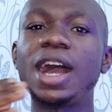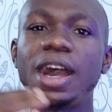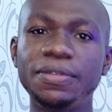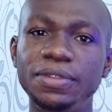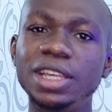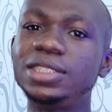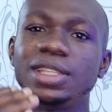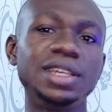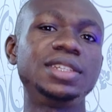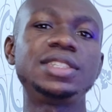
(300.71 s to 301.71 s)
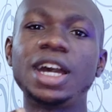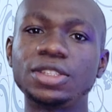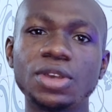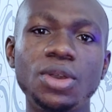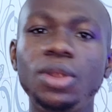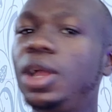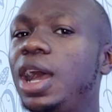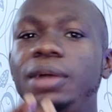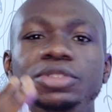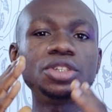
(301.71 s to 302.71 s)
affiliate links at all.
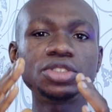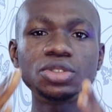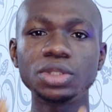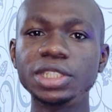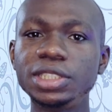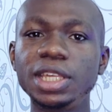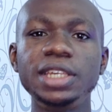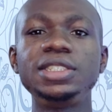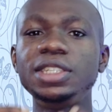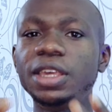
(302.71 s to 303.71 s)
I'm just doing this,